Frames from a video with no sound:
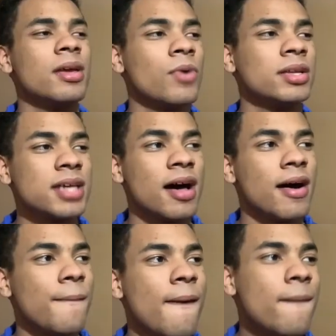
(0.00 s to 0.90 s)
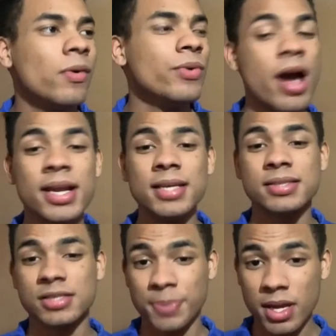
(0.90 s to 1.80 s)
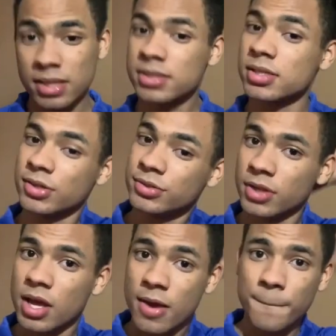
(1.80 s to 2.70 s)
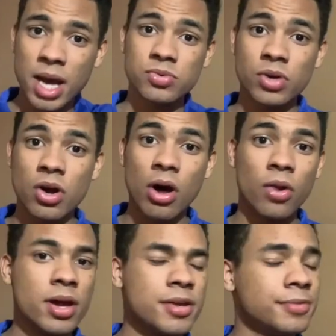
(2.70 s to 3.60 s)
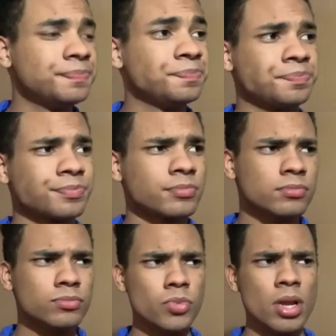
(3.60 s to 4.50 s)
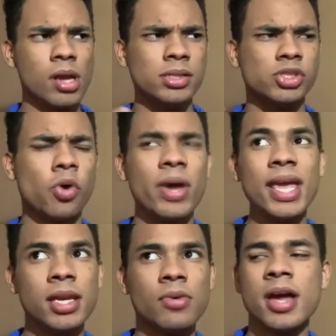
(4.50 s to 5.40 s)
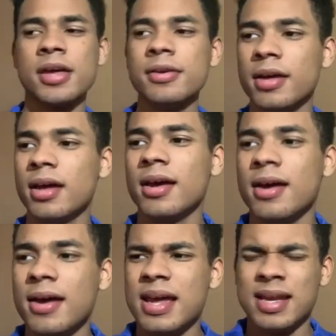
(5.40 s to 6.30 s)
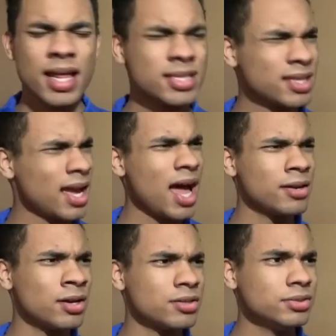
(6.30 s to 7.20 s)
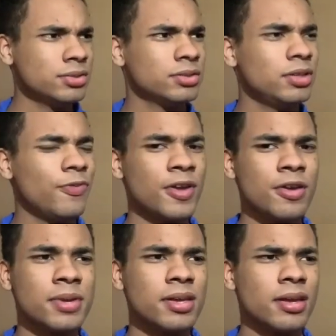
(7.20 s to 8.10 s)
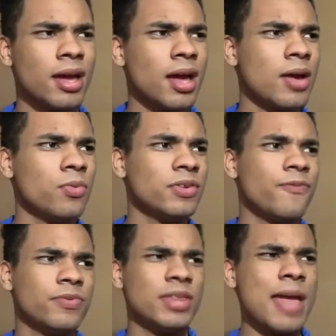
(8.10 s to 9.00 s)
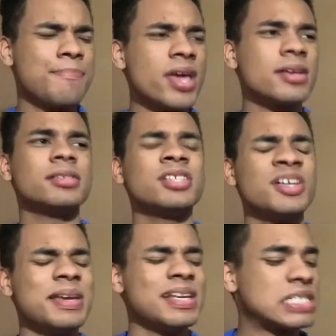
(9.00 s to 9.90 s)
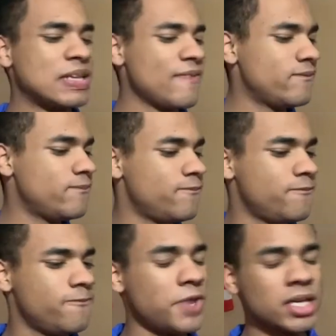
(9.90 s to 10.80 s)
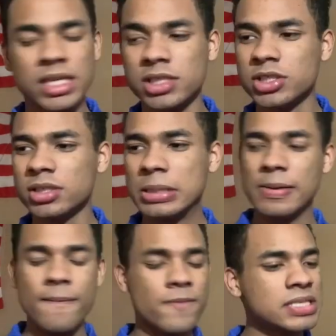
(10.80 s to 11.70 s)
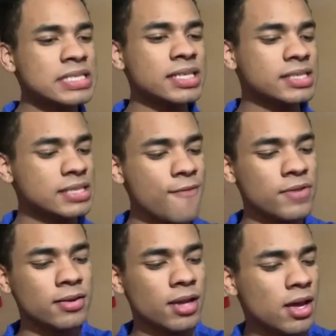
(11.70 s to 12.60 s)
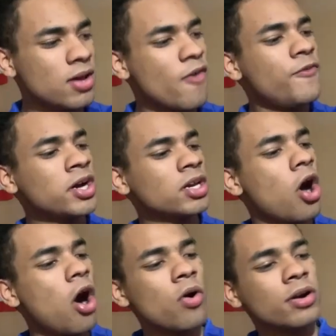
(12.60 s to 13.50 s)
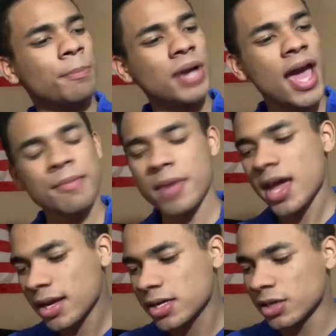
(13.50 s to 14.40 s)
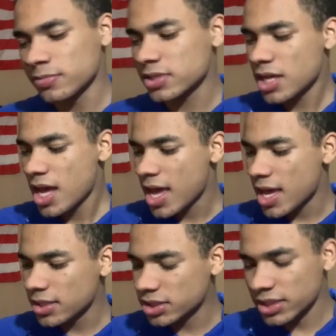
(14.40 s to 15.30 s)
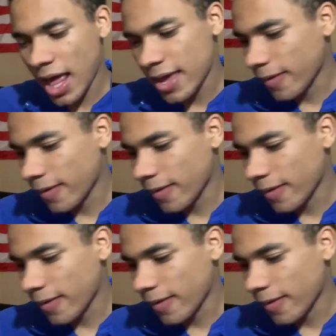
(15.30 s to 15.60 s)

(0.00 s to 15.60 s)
one time. We had to get suspended, so might as well go all the way. So anyway, next thing I know, you feel me? They break us up, and this fucking 6'7" fucking Hulk black man comes and just like